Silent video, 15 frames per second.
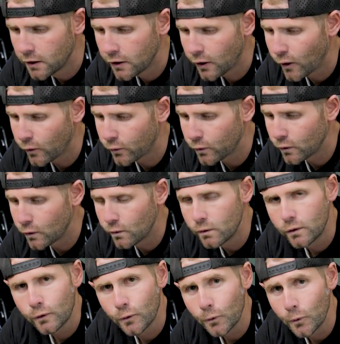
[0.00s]
go through,
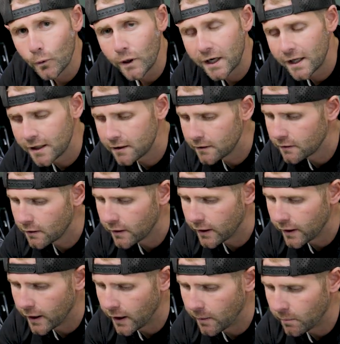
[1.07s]
read it,
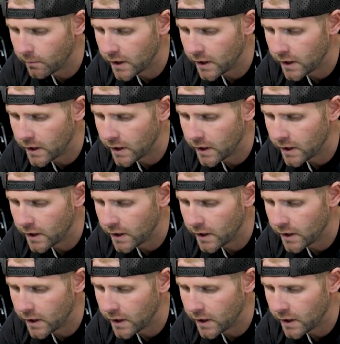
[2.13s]
um,